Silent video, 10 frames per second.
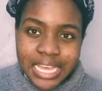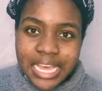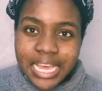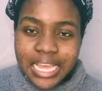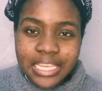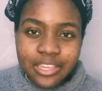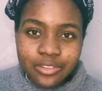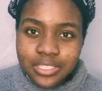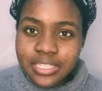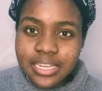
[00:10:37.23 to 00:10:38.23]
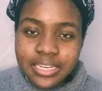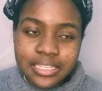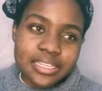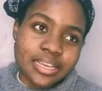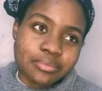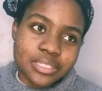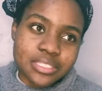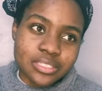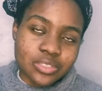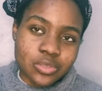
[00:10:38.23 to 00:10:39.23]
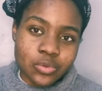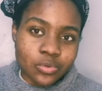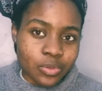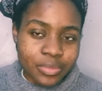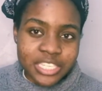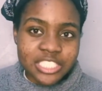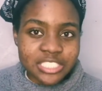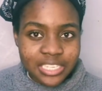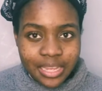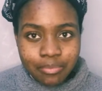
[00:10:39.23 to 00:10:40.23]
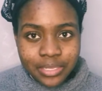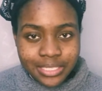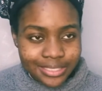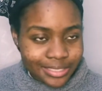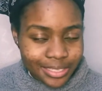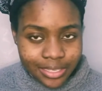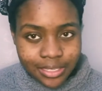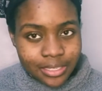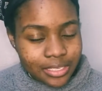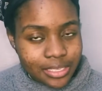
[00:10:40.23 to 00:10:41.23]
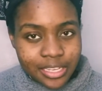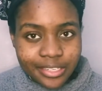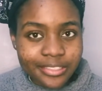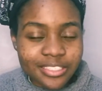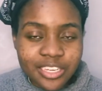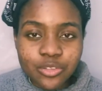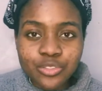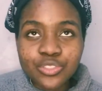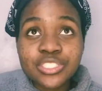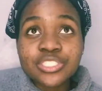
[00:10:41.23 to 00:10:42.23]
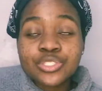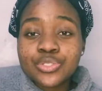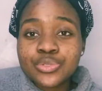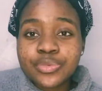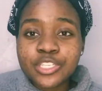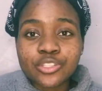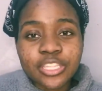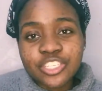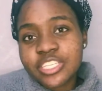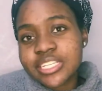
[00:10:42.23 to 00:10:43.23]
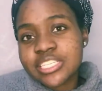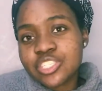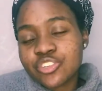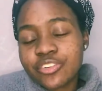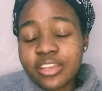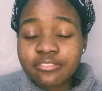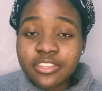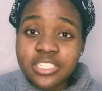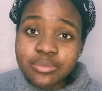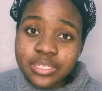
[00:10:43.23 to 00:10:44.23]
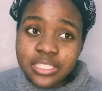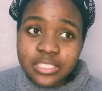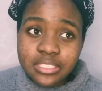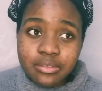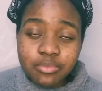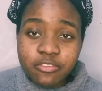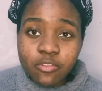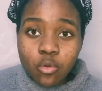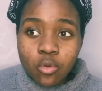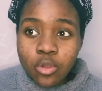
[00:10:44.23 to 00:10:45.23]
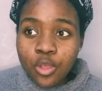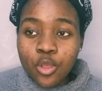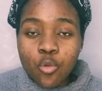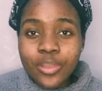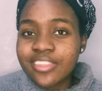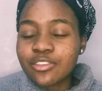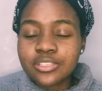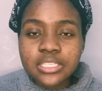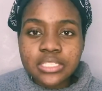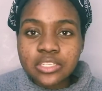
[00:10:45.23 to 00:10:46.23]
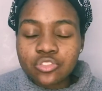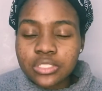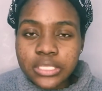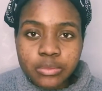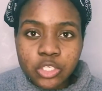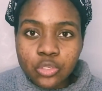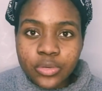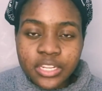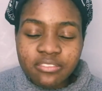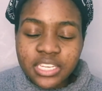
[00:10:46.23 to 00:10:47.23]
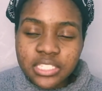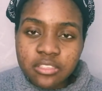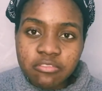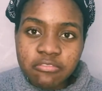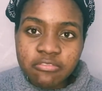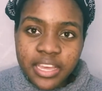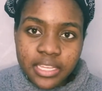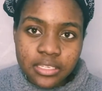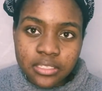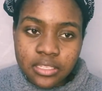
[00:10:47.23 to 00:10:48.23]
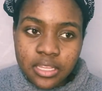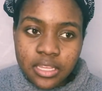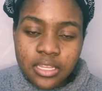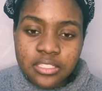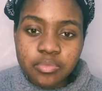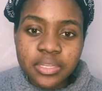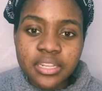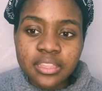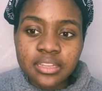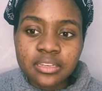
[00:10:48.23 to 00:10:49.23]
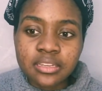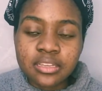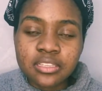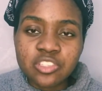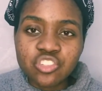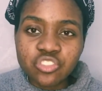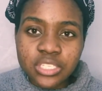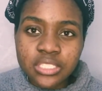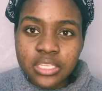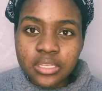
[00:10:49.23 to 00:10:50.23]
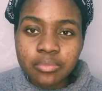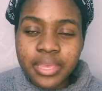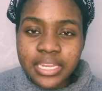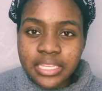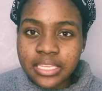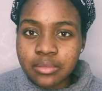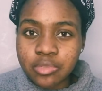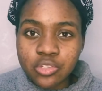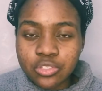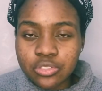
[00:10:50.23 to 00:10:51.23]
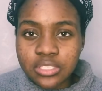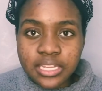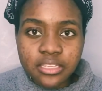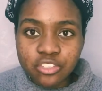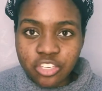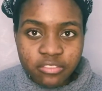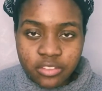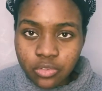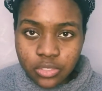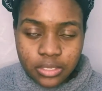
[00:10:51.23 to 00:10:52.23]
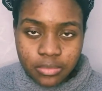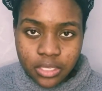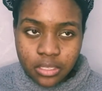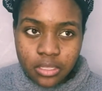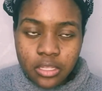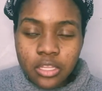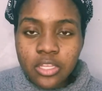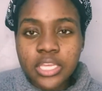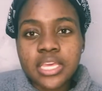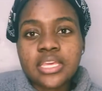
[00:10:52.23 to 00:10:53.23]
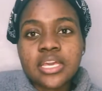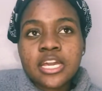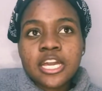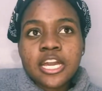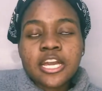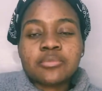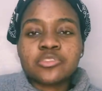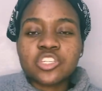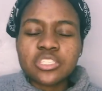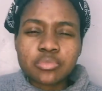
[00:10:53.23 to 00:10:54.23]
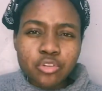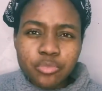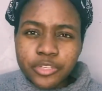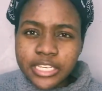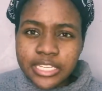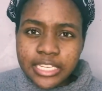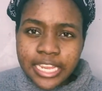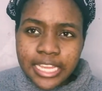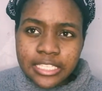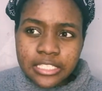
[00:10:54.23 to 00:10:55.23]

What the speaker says: I cannot stand latecomers, so imagine a company. Yeah, now you need to make sure that you at least you arrive 30 minutes before. Whether you sit at reception or whatever, it's fine. It's better than stressing, panicking because you're stuck in traffic or something. Okay? Dress appropriately, guys.